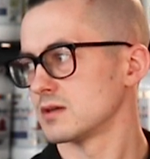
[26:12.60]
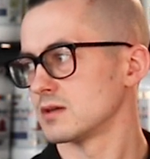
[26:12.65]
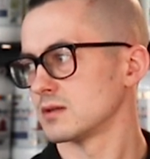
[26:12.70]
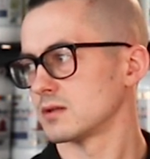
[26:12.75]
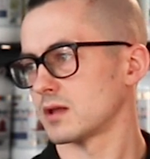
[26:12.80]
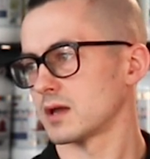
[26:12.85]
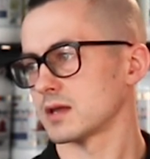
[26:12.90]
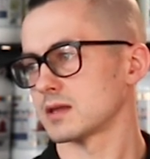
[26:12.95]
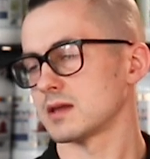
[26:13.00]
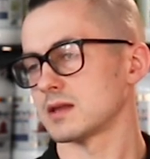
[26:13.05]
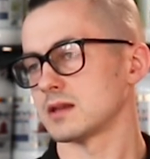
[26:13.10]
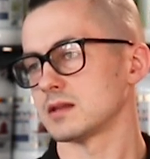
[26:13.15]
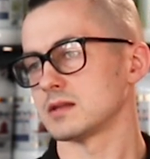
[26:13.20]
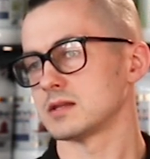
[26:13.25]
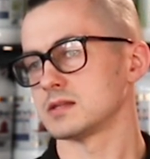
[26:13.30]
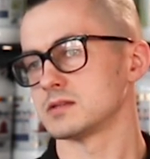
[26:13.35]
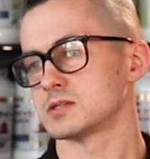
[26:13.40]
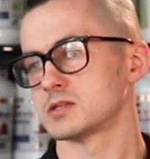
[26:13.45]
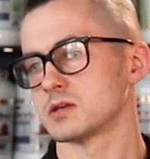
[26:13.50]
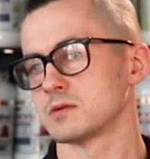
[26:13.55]
Like
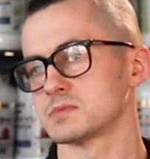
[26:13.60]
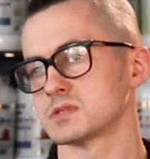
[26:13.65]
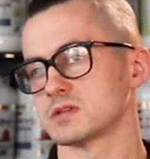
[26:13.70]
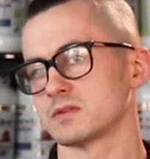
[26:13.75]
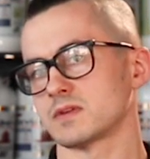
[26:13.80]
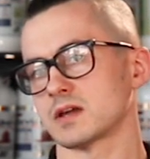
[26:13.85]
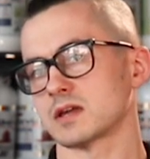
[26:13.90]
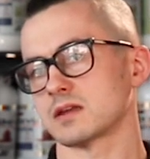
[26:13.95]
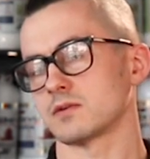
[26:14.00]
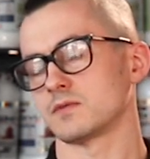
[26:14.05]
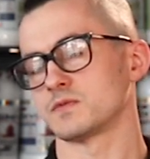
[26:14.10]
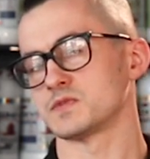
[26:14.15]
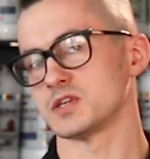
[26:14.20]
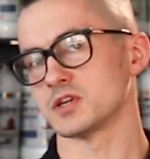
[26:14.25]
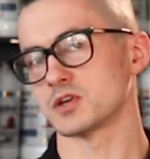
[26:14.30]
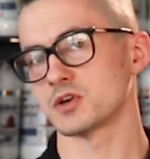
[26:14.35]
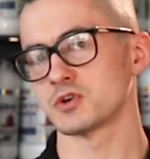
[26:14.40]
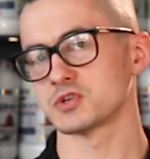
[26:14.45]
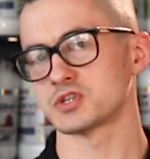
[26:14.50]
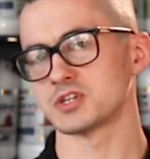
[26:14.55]
in terms of like obviously
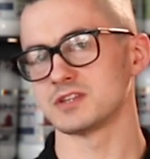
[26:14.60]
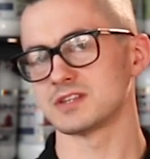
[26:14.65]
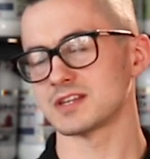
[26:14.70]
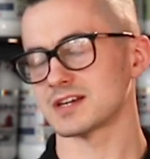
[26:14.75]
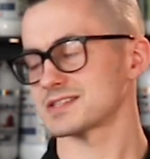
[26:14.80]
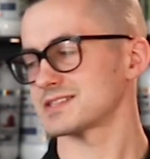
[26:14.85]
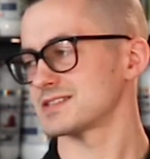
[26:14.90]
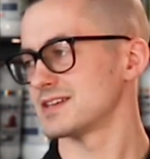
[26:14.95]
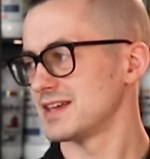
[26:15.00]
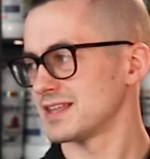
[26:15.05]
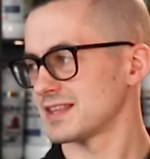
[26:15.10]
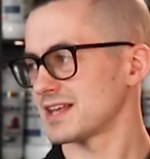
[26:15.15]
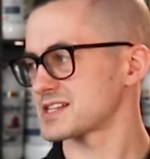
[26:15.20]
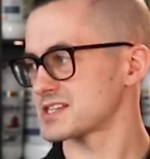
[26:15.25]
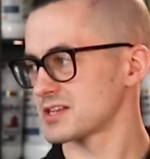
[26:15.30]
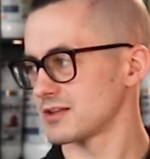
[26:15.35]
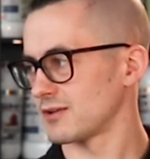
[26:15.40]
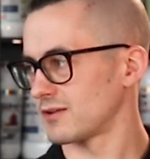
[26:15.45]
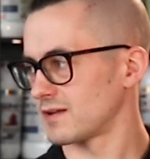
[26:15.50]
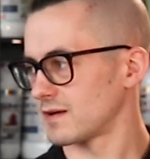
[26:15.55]
coaching, that's
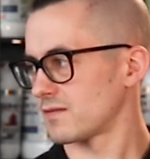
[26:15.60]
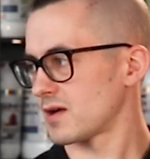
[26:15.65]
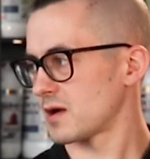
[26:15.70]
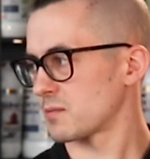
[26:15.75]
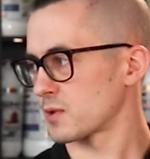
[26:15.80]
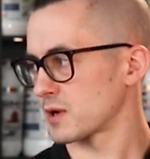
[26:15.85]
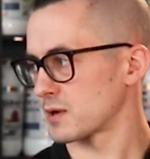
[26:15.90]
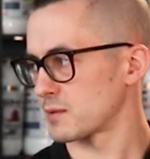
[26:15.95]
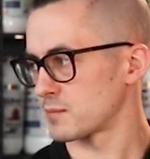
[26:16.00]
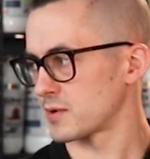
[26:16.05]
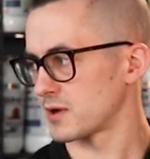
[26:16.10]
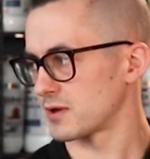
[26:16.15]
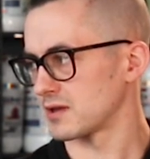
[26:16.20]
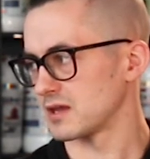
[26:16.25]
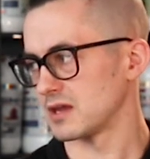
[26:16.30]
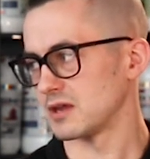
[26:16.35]
a lot of our bread and butter.